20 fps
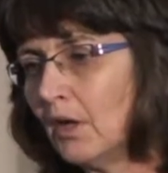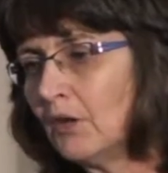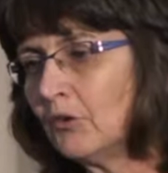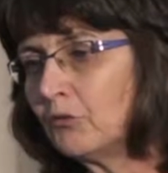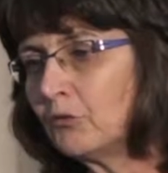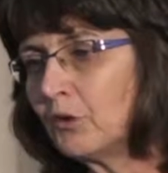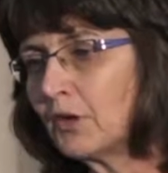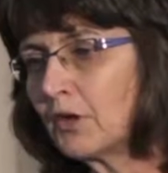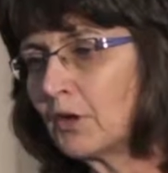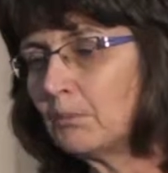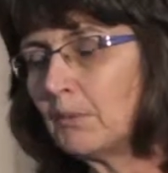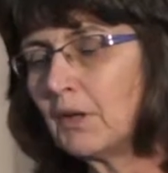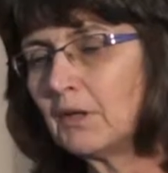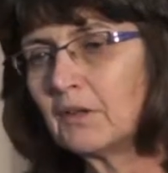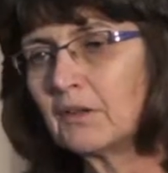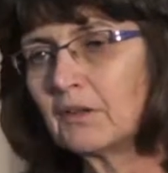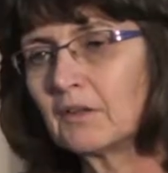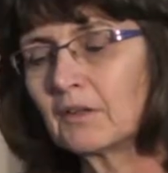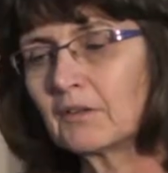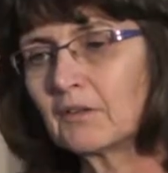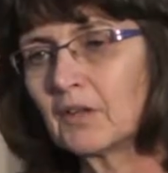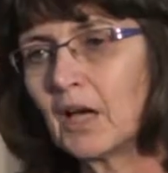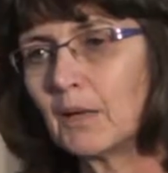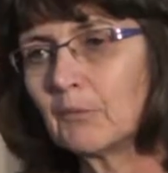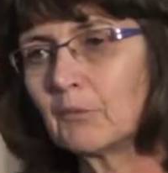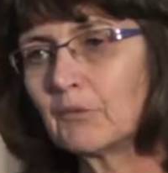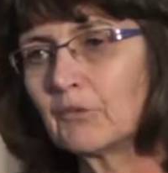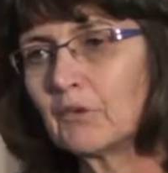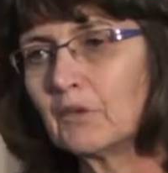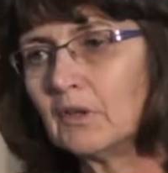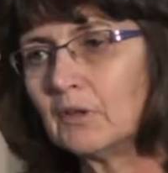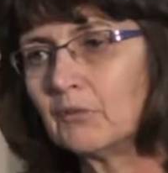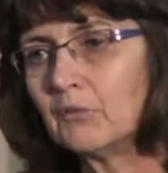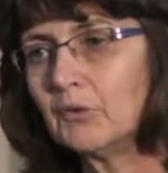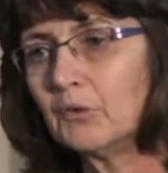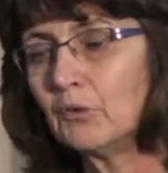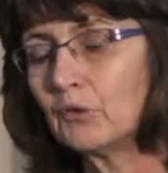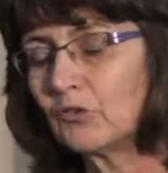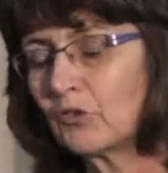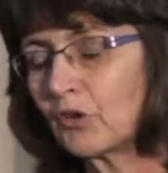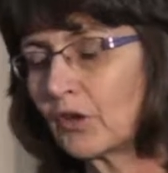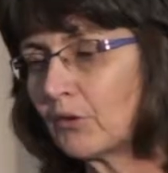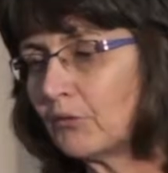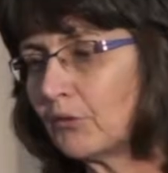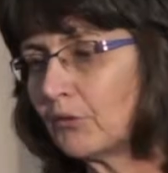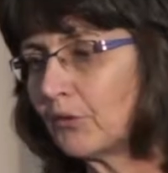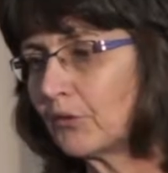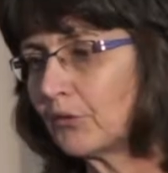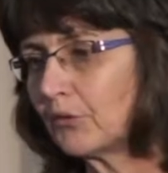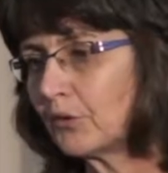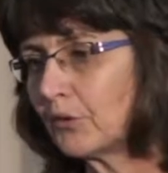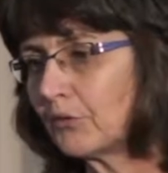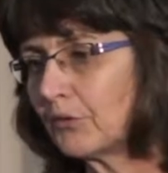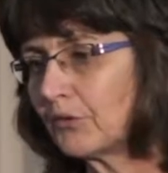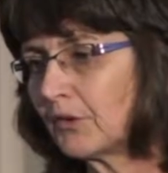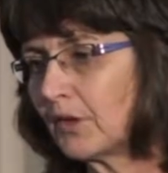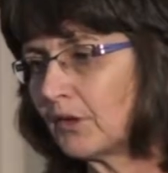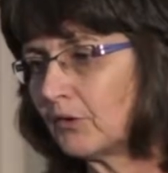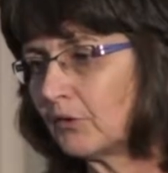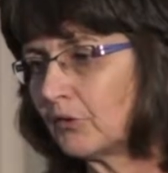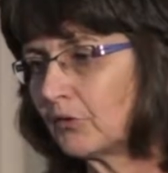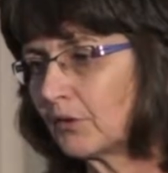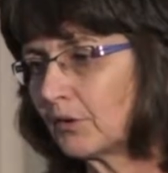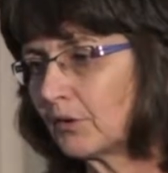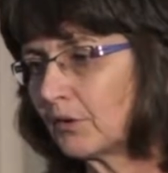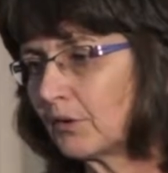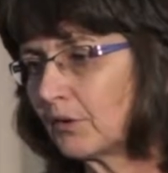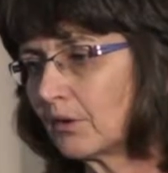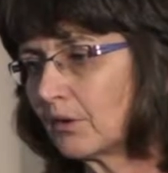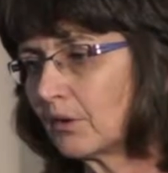it's recommended at the time of delivery you check for the surface antigen.